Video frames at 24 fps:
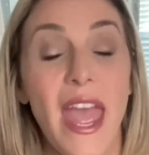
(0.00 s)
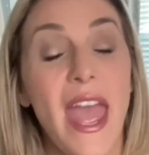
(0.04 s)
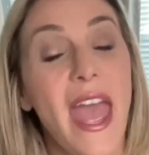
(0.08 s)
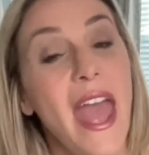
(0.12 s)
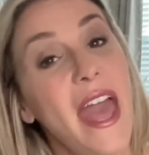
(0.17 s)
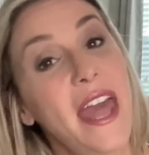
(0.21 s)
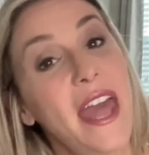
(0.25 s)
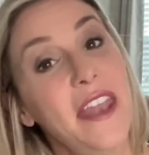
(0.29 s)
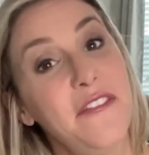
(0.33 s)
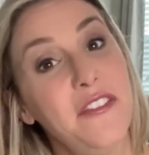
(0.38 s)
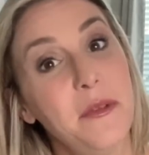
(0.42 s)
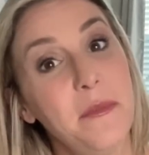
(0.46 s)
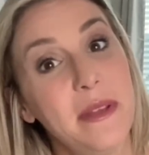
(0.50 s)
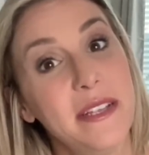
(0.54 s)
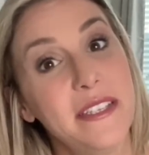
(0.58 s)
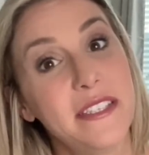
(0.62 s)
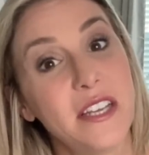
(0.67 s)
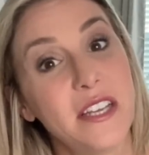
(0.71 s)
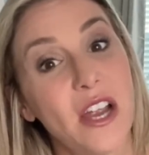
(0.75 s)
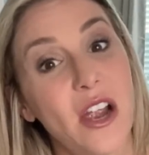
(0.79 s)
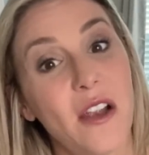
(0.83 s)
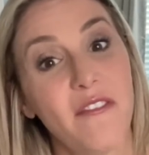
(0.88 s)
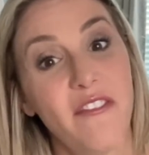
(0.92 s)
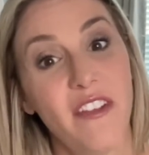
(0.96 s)
And if you missed
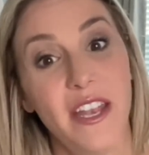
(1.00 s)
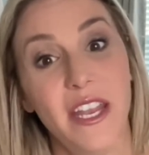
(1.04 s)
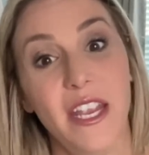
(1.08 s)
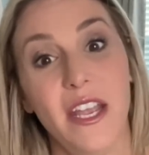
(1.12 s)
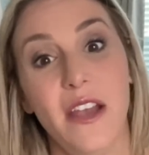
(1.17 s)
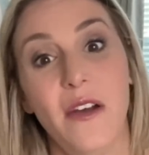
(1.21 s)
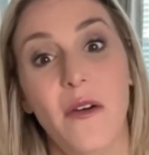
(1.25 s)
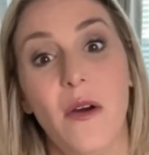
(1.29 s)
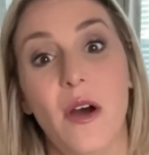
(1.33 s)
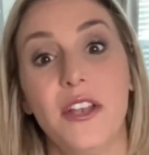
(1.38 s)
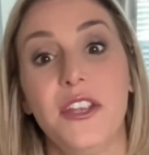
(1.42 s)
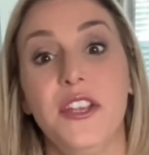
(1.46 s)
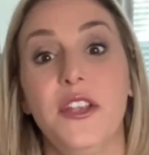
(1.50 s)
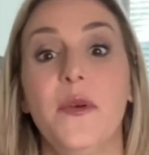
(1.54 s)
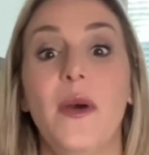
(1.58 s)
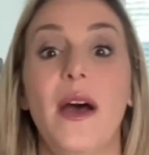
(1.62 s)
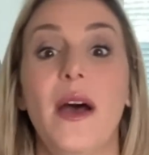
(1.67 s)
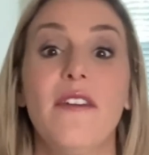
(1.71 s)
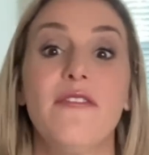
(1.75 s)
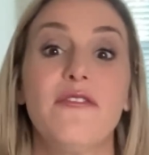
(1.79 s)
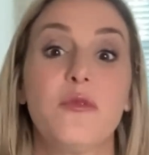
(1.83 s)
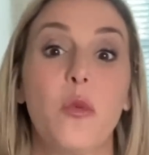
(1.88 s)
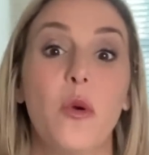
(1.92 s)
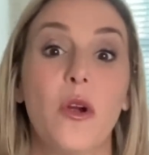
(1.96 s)
our video on
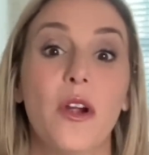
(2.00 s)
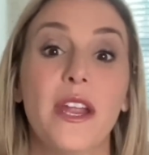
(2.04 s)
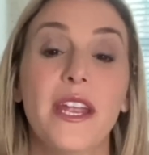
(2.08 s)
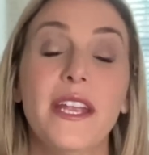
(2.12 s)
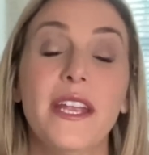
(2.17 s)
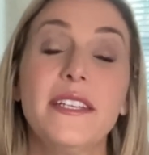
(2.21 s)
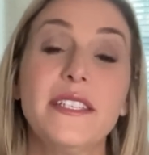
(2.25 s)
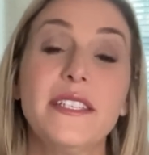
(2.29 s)
UF working